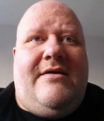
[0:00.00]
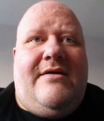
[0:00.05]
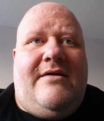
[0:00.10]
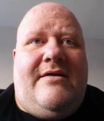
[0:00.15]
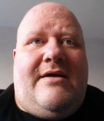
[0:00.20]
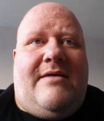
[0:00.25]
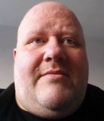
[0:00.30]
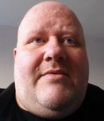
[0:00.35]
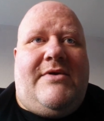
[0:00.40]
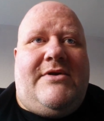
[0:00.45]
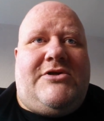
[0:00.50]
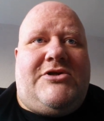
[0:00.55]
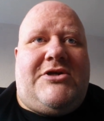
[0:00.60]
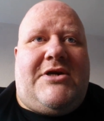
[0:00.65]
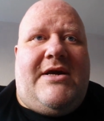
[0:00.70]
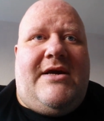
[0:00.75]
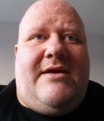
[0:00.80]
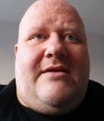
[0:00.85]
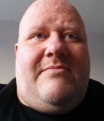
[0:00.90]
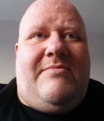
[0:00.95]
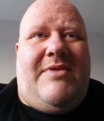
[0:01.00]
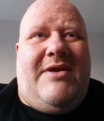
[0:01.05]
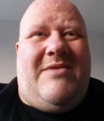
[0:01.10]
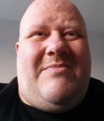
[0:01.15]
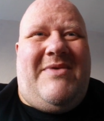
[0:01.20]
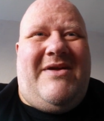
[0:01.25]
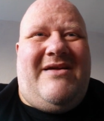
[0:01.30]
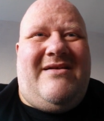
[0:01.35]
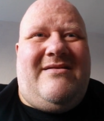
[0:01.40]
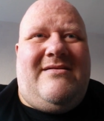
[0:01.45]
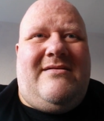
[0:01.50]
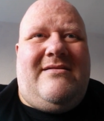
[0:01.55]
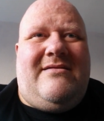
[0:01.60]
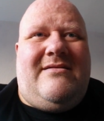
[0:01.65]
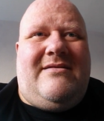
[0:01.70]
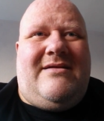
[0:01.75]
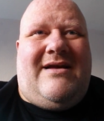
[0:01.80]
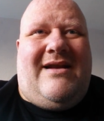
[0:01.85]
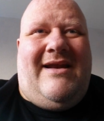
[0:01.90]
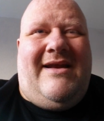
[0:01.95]
I'm gonna try and be a bit
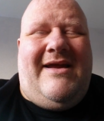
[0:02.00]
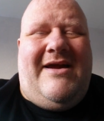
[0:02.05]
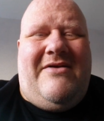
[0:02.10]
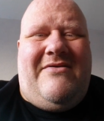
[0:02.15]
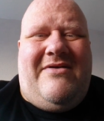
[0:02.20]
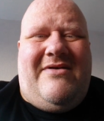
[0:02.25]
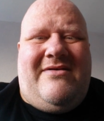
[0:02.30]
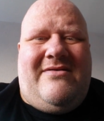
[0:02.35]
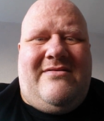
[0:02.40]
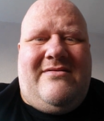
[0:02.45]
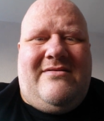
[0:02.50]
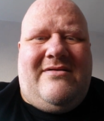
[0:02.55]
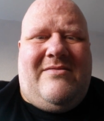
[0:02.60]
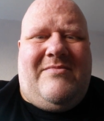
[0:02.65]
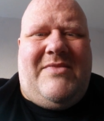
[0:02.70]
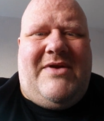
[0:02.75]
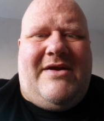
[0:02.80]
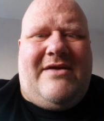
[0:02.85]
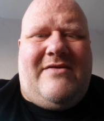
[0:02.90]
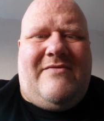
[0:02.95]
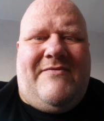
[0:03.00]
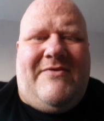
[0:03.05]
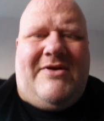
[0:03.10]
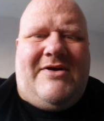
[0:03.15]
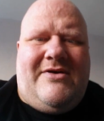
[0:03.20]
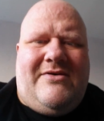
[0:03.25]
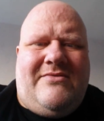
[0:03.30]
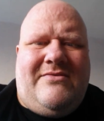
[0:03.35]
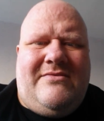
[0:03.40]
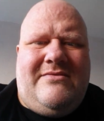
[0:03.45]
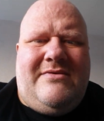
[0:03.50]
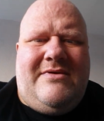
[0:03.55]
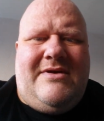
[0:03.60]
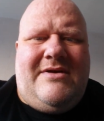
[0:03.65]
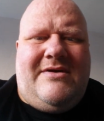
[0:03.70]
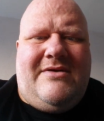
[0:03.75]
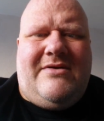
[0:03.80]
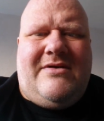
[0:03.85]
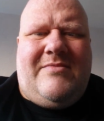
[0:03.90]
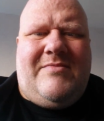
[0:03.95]
clearer on my next video. You
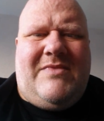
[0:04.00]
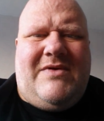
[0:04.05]
know,